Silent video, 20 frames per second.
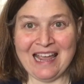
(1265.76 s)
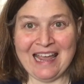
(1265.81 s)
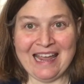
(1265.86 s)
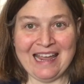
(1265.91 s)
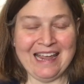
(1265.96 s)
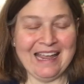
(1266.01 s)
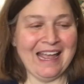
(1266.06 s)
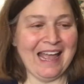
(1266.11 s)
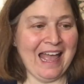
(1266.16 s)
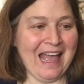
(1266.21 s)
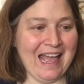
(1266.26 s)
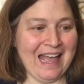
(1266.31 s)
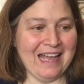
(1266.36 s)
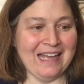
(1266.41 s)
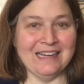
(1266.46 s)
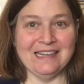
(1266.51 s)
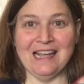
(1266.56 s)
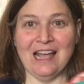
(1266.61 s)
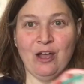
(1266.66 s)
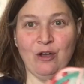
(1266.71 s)

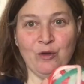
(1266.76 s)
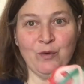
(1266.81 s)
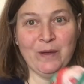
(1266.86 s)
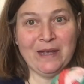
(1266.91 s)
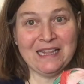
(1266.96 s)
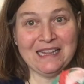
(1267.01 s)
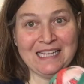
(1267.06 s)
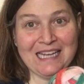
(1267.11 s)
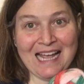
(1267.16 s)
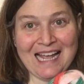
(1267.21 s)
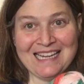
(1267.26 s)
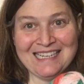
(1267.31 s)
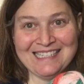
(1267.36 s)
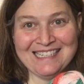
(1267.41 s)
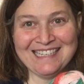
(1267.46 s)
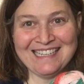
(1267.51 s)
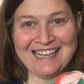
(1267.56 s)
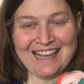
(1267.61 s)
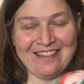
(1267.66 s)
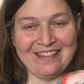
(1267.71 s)
at how quickly I
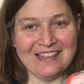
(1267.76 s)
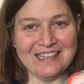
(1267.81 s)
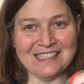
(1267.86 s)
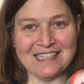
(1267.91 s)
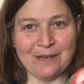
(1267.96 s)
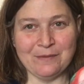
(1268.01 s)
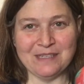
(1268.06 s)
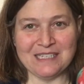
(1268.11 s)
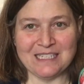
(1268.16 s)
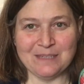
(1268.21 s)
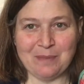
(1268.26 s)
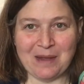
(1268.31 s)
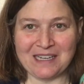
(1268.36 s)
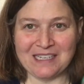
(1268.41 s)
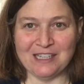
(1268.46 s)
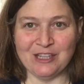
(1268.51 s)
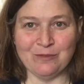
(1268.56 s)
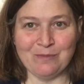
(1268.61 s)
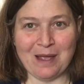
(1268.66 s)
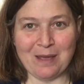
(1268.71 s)
did get this. I was
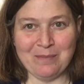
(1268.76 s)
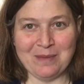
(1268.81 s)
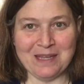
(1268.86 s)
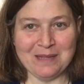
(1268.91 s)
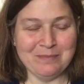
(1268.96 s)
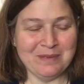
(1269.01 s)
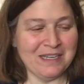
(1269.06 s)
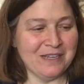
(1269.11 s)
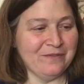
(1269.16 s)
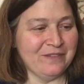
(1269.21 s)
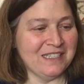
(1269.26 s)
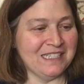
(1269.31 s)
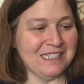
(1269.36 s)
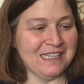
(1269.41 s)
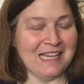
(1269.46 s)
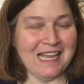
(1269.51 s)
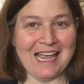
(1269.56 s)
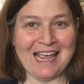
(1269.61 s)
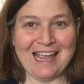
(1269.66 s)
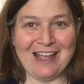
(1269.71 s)
expecting there might be a bit of a
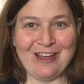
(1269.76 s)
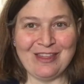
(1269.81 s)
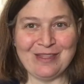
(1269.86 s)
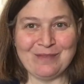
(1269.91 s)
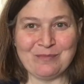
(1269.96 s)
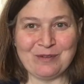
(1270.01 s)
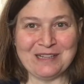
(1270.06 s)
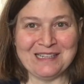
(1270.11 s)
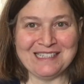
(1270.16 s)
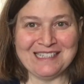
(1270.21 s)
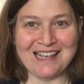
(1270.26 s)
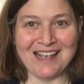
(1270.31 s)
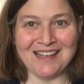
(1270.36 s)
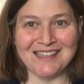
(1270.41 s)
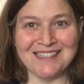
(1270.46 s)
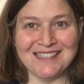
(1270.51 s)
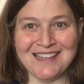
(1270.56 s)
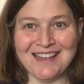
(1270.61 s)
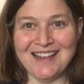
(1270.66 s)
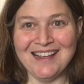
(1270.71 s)
delay on the
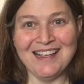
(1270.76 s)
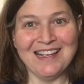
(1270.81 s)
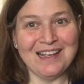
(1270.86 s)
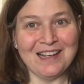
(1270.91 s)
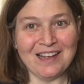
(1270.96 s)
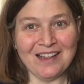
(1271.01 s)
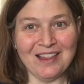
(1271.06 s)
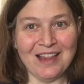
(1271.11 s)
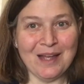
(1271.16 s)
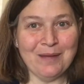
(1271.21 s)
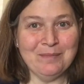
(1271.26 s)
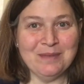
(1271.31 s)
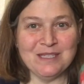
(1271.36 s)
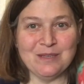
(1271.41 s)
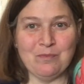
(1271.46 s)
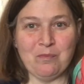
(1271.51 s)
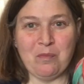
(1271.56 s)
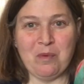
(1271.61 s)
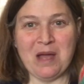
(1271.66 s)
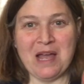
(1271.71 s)
Princess
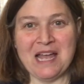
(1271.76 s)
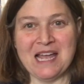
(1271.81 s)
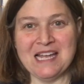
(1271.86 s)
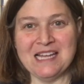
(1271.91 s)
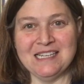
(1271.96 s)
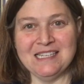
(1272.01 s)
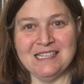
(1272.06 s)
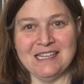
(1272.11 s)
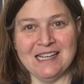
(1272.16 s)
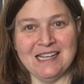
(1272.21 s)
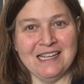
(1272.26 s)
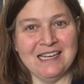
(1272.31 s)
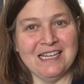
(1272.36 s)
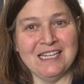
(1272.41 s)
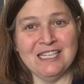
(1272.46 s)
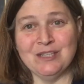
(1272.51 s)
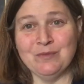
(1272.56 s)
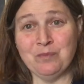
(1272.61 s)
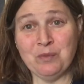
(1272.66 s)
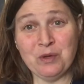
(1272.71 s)
clubs, but it
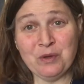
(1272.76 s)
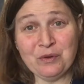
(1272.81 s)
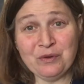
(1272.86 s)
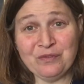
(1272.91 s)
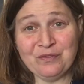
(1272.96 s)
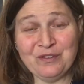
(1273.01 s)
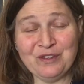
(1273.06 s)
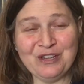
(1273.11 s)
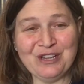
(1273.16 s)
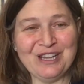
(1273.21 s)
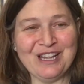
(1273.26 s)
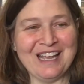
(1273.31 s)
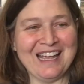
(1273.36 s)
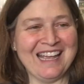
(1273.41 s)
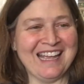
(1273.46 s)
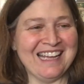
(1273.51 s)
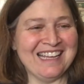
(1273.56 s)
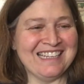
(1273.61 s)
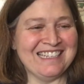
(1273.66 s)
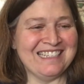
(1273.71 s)
is beautiful,
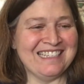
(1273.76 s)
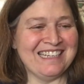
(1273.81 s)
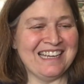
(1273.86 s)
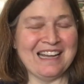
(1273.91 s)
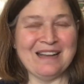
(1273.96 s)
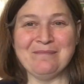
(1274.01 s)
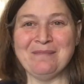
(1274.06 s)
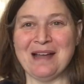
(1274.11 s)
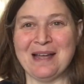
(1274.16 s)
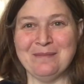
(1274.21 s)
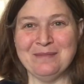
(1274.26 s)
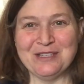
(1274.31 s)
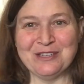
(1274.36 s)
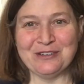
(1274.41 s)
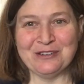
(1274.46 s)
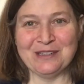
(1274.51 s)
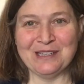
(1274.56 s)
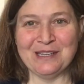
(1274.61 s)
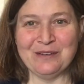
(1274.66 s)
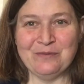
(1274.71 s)
and I'm
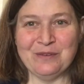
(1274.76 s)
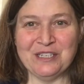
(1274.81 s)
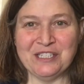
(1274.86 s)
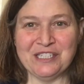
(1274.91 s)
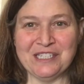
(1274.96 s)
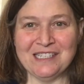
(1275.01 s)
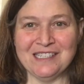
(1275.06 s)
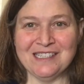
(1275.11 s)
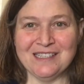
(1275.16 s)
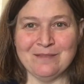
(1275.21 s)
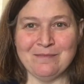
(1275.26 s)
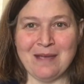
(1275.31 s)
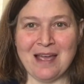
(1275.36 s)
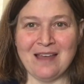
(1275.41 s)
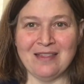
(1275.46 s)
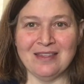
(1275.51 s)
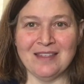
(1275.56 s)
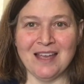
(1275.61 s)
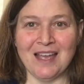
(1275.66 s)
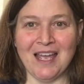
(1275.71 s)
certainly wishing
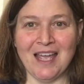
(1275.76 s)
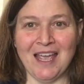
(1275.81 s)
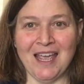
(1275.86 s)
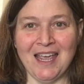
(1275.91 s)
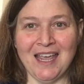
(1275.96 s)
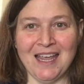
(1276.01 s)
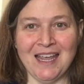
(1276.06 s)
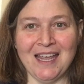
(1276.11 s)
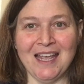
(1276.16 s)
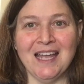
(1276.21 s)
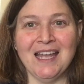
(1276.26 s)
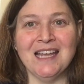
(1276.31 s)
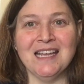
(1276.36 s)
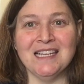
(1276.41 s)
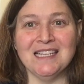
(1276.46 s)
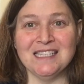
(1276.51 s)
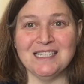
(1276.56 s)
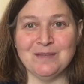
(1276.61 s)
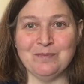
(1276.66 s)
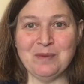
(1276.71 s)
Samantha a
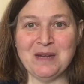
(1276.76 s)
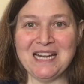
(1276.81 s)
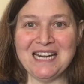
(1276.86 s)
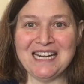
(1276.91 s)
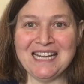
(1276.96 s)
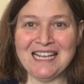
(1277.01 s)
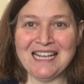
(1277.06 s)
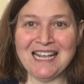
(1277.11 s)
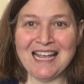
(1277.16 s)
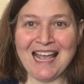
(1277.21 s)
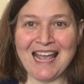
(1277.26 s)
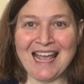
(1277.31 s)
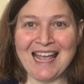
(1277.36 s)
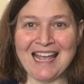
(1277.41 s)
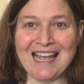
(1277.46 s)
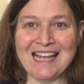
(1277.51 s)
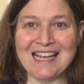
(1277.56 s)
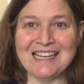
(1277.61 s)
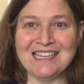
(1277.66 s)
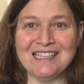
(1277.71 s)
speedy
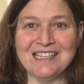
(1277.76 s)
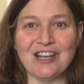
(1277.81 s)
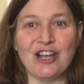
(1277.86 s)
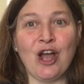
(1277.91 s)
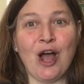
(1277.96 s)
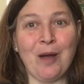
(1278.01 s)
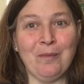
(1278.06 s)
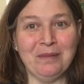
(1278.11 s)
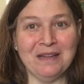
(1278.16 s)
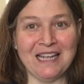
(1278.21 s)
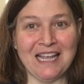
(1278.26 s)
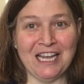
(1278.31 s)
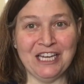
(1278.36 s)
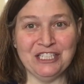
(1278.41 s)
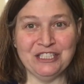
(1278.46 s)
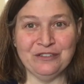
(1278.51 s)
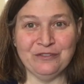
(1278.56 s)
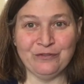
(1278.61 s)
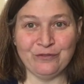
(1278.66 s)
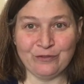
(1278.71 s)
and
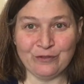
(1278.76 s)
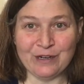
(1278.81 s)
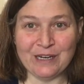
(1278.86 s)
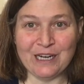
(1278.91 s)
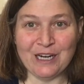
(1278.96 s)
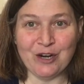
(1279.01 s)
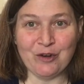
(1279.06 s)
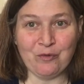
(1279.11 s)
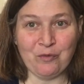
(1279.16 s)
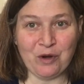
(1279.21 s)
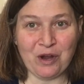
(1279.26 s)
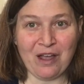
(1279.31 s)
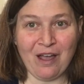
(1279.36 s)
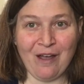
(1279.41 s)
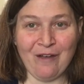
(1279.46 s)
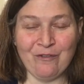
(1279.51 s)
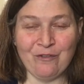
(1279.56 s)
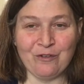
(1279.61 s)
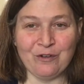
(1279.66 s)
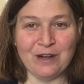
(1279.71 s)
complication-free
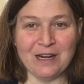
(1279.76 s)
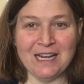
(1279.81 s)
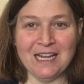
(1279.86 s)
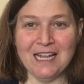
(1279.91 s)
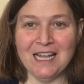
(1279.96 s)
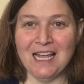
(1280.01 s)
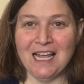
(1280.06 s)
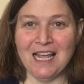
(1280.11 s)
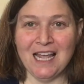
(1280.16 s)
recovery.